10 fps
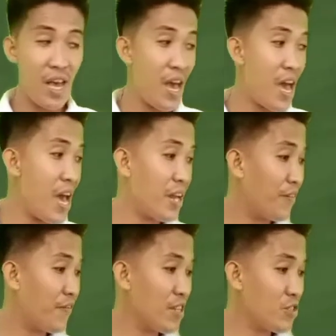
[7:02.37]
and
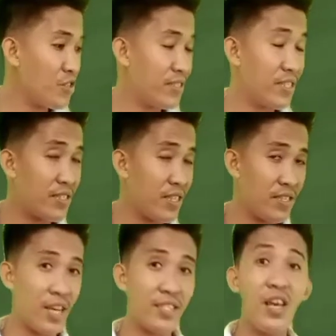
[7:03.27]
infectious
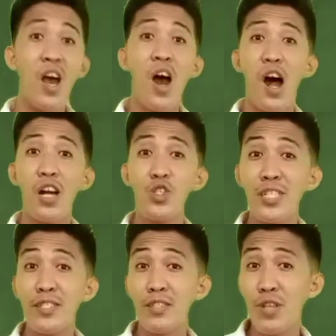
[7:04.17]
diseases, are
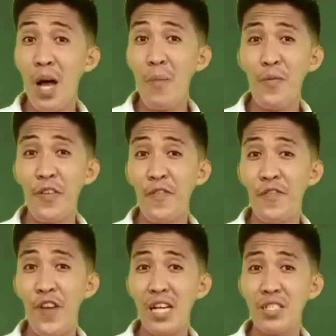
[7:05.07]
just some of the
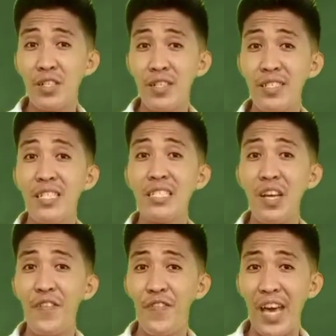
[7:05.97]
factors that
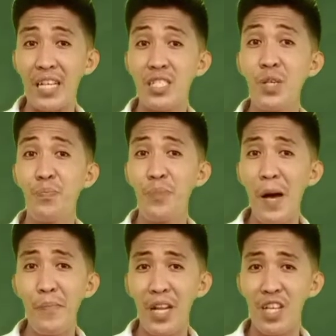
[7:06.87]
affect the
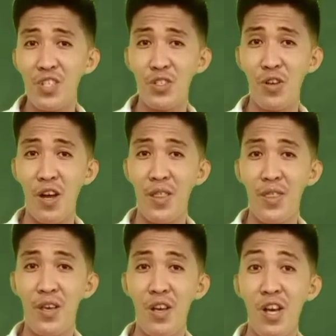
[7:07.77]
population growth.
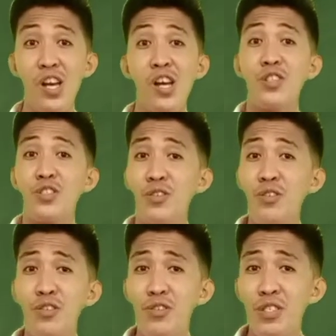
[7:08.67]

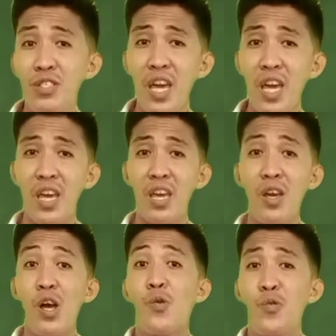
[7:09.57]
So today,
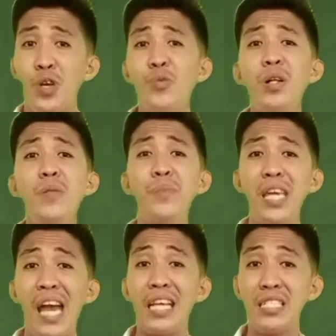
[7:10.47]
we will
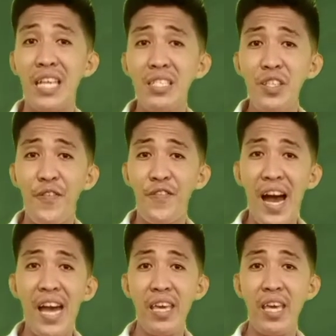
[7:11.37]
be
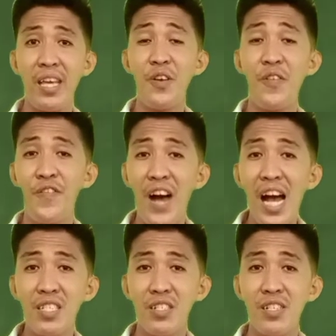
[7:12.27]
identifying the
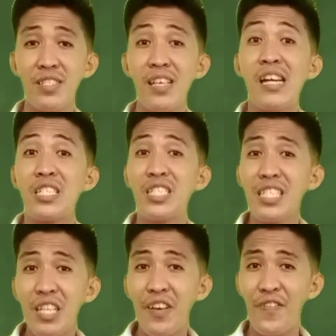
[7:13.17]
factors
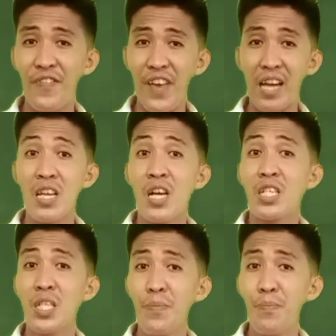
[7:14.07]
that affect
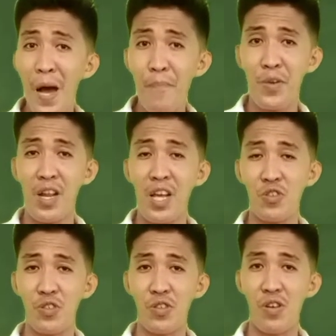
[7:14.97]
the
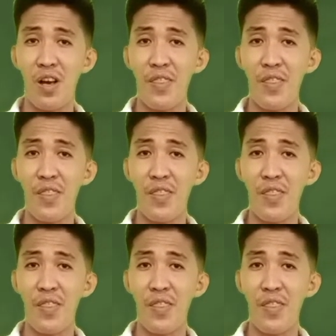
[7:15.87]
population growth.